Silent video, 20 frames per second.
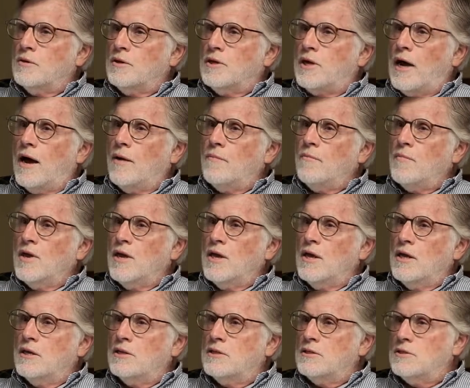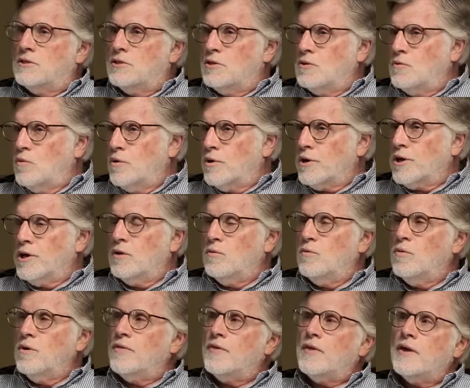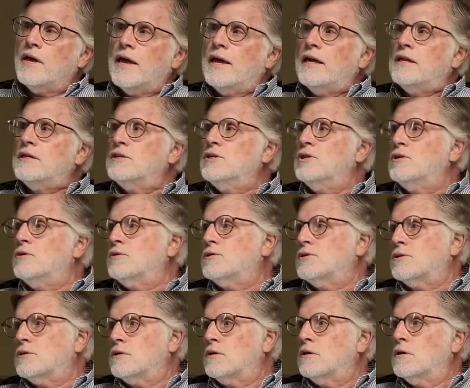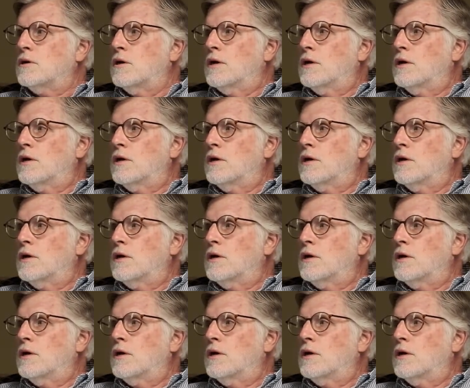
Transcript: got me into working with the end user.